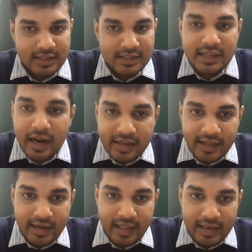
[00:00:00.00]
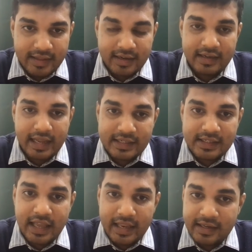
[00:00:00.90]
starting her career in
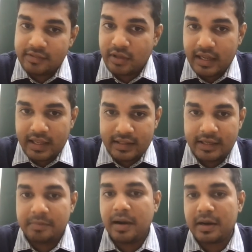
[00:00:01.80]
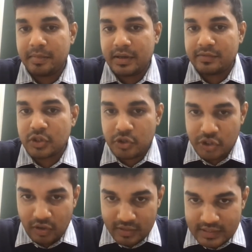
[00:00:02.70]
1983 in the Department of
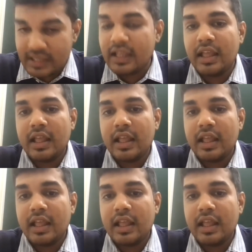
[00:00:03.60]
Sociology,